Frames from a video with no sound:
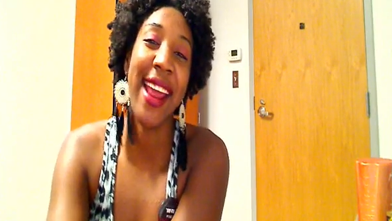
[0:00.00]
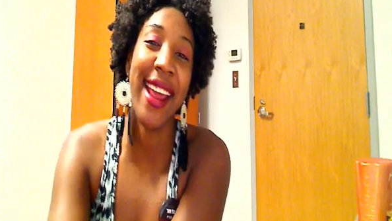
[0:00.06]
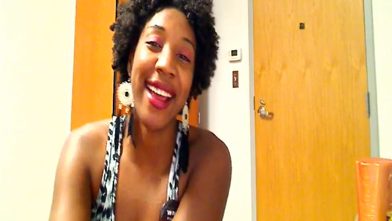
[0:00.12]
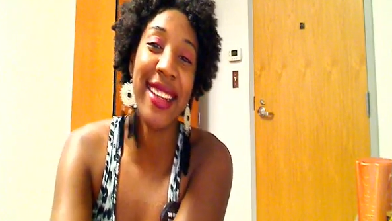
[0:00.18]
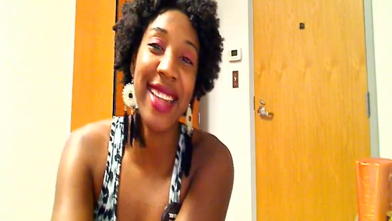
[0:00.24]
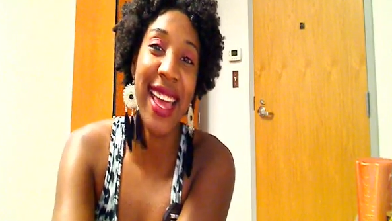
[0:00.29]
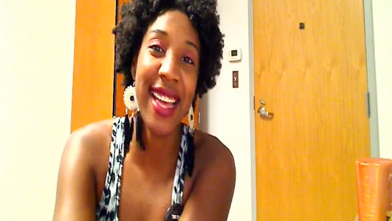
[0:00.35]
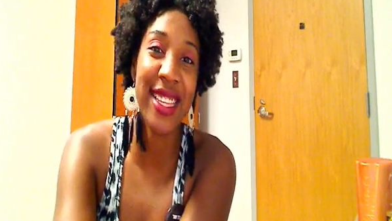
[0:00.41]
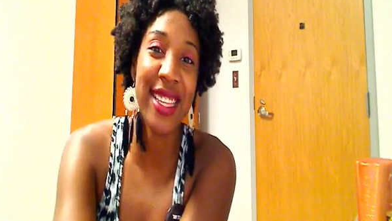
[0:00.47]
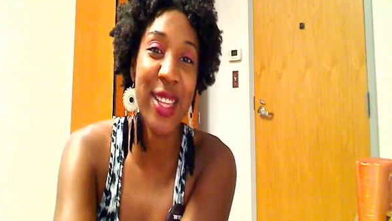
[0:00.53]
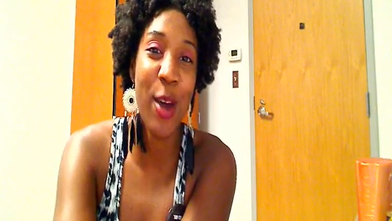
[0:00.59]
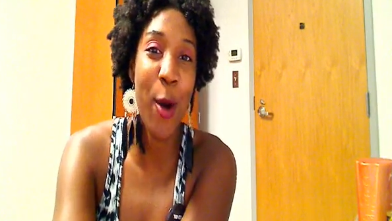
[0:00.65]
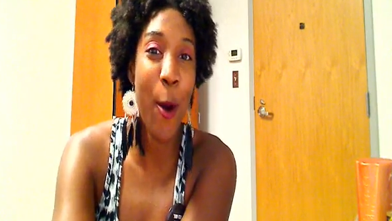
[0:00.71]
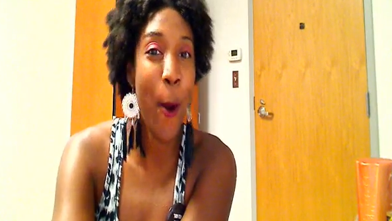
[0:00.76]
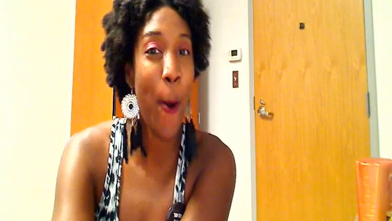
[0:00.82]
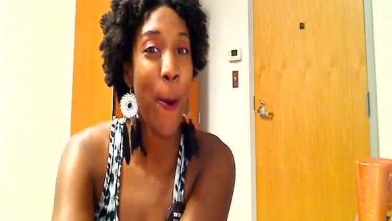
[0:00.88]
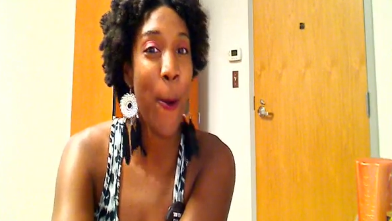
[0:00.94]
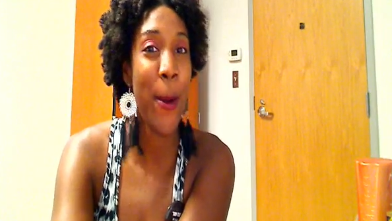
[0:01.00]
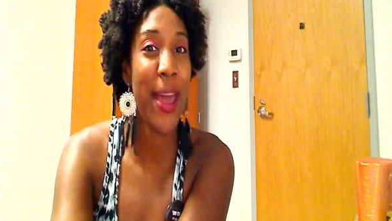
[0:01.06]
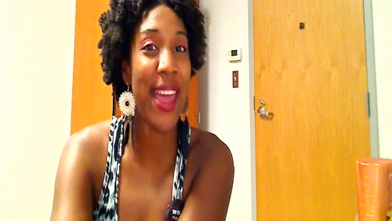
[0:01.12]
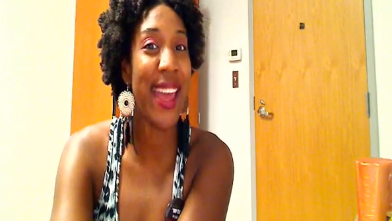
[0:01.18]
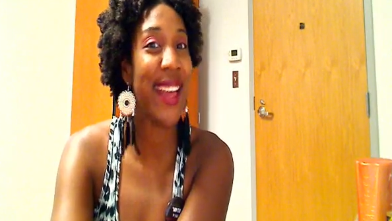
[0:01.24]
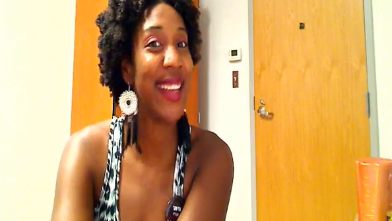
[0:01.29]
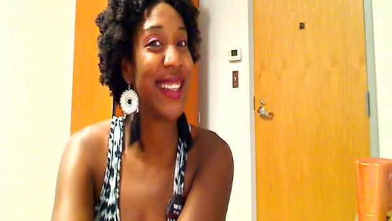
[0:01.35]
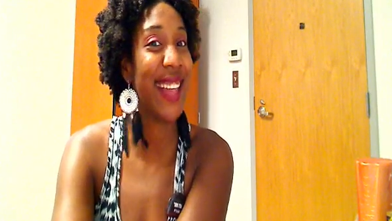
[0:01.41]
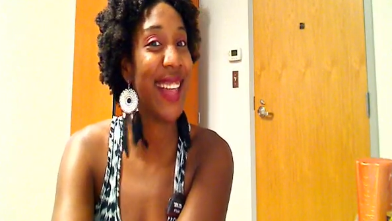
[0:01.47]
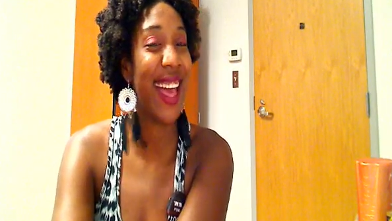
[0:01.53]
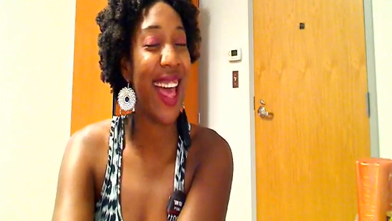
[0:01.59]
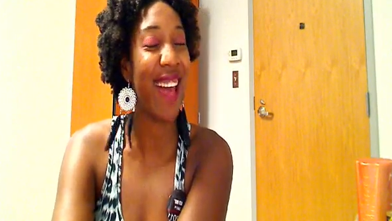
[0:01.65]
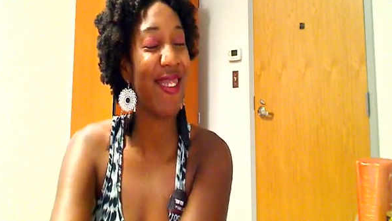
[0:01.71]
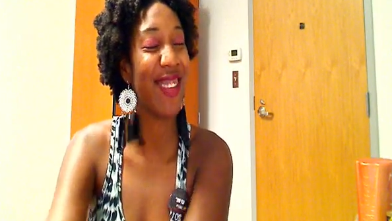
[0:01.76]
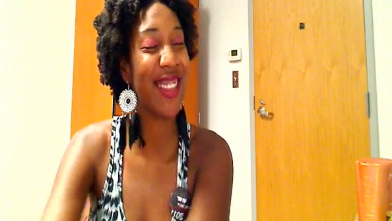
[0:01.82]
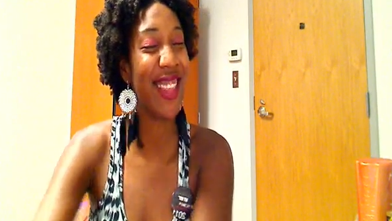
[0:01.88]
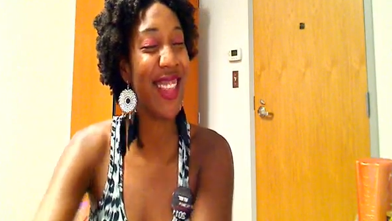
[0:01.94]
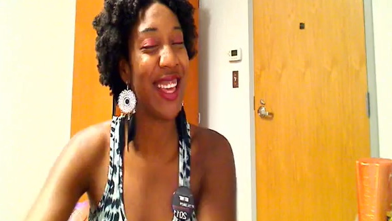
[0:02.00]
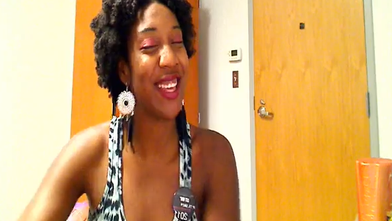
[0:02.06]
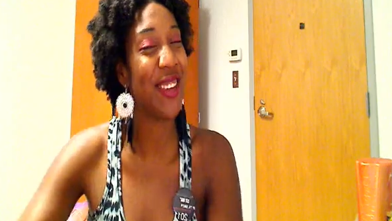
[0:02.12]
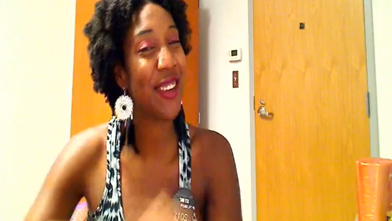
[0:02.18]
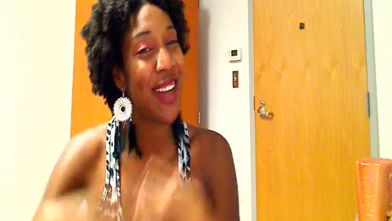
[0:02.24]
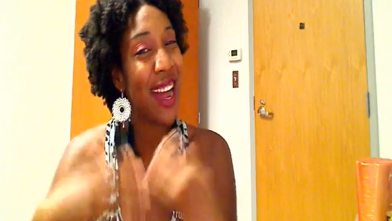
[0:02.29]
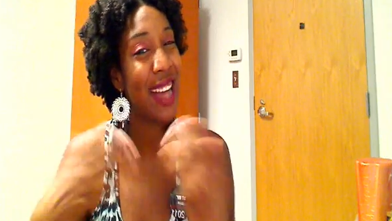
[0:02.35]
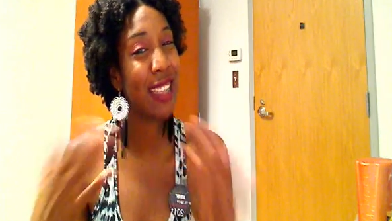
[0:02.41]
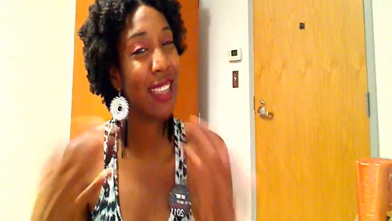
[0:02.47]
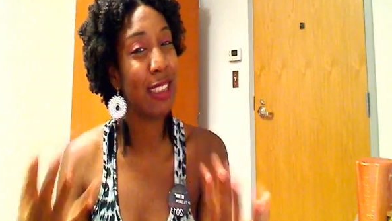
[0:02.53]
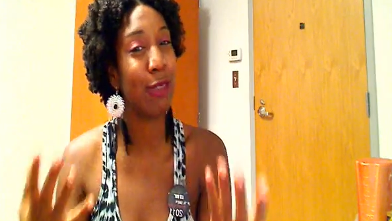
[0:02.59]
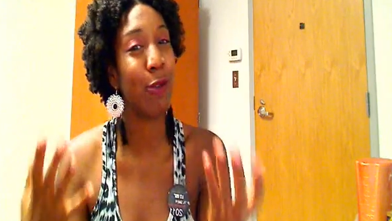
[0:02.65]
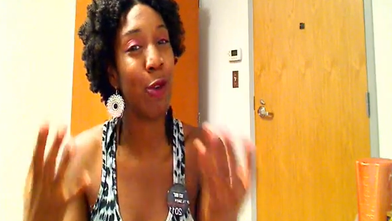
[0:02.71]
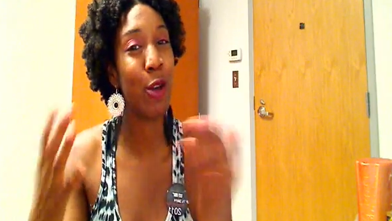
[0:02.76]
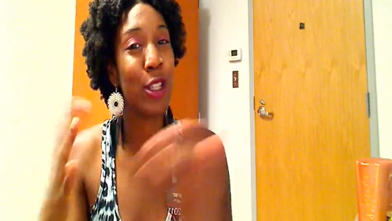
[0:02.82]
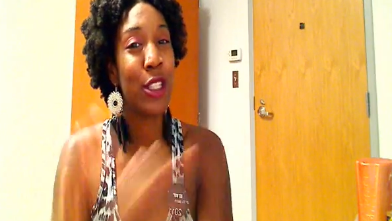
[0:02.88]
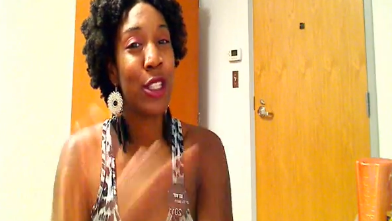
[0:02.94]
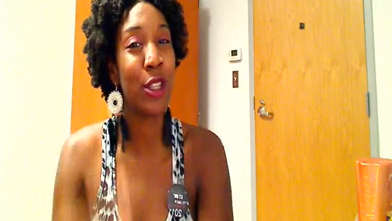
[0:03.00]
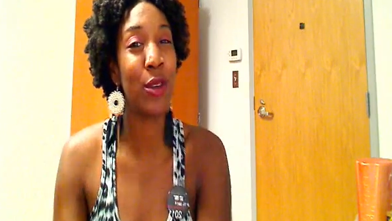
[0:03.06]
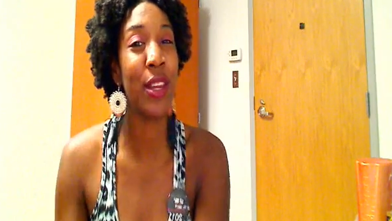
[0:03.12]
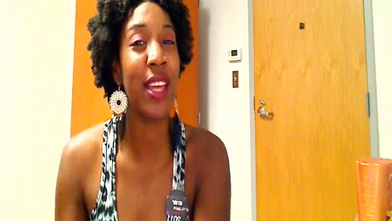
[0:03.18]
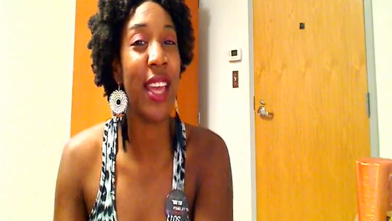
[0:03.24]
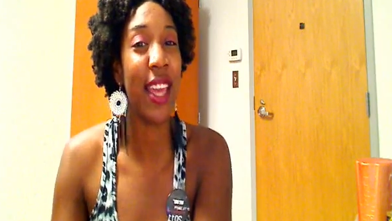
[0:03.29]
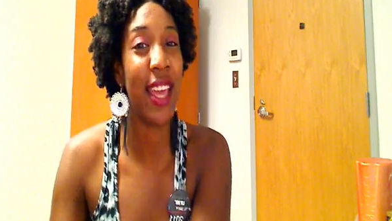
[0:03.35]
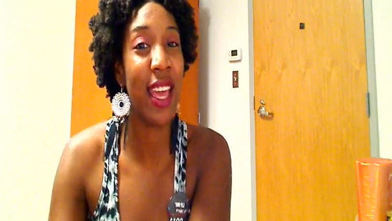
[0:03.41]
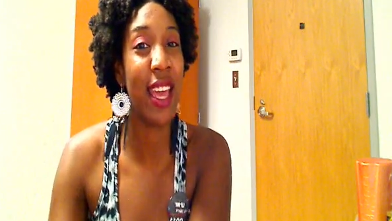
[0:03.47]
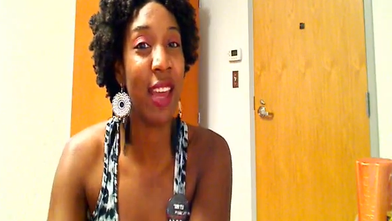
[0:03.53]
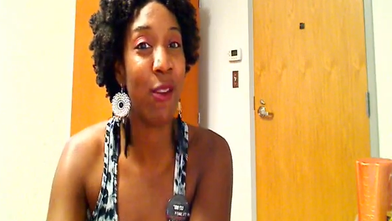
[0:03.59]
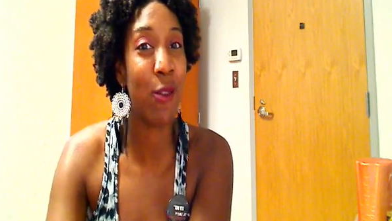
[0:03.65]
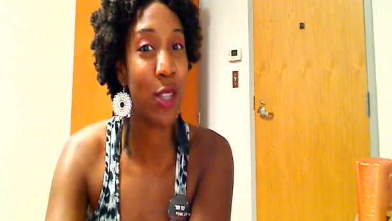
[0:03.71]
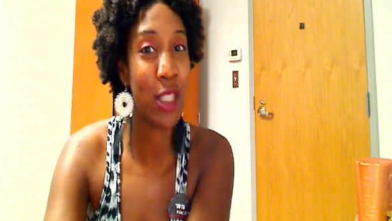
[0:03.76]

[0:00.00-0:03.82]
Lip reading: And as always, I have to thank you guys for tuning in,